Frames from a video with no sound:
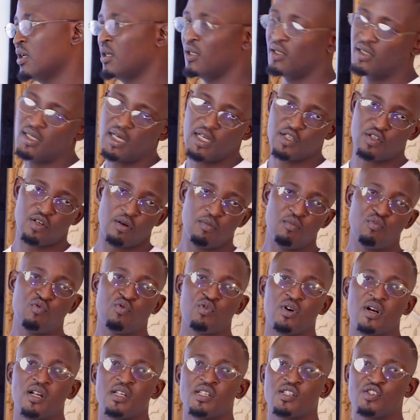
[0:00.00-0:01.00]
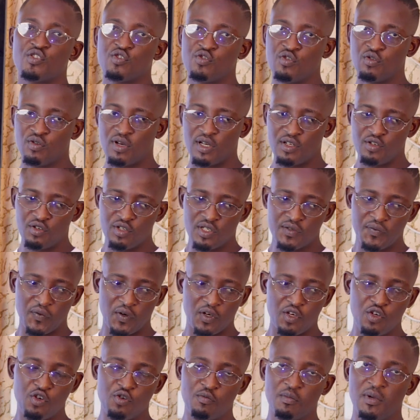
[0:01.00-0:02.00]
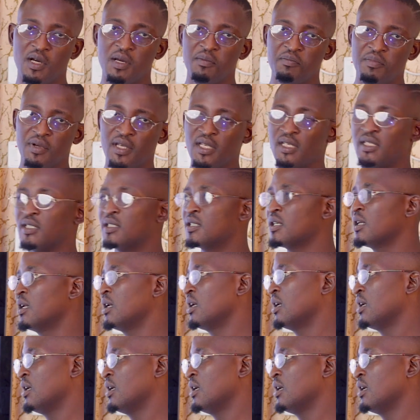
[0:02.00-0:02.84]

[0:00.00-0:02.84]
There are some words you can use for human beings.